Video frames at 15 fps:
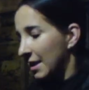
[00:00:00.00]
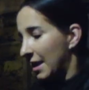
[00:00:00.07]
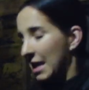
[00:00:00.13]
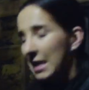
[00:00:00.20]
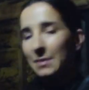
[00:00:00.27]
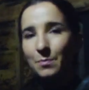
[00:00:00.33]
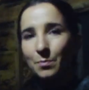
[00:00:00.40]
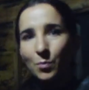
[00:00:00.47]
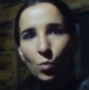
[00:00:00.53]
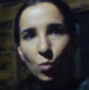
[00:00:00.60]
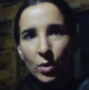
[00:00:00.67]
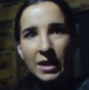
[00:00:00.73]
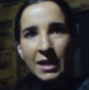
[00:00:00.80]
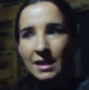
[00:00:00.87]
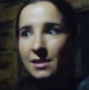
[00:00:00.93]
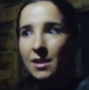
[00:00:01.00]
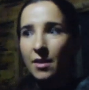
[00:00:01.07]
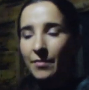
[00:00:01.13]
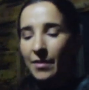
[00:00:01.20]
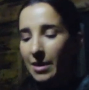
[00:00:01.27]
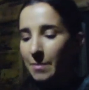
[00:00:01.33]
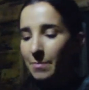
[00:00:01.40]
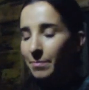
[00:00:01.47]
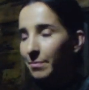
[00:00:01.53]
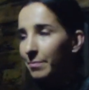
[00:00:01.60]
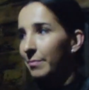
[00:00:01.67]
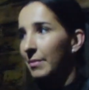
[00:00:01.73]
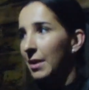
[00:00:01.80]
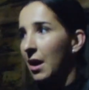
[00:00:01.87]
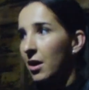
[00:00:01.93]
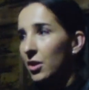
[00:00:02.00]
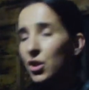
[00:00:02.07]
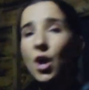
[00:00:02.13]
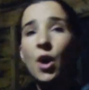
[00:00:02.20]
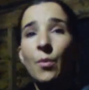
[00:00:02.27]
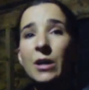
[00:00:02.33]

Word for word: his wiggies are very large.